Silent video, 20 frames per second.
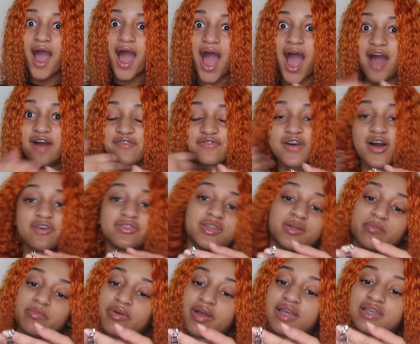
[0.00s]
I found
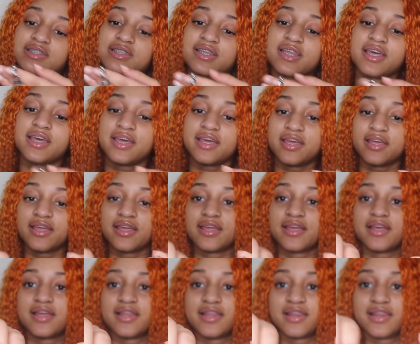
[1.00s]
the bracelet.
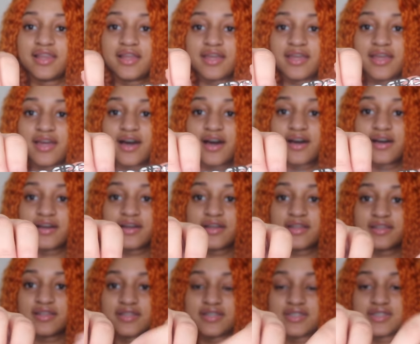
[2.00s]
Look, y'all.
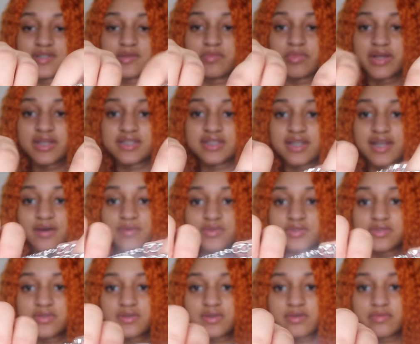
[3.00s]
This is the bracelet I
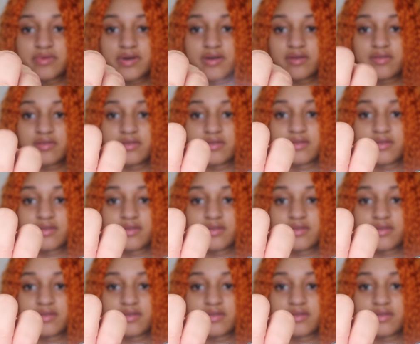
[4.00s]
was talking about.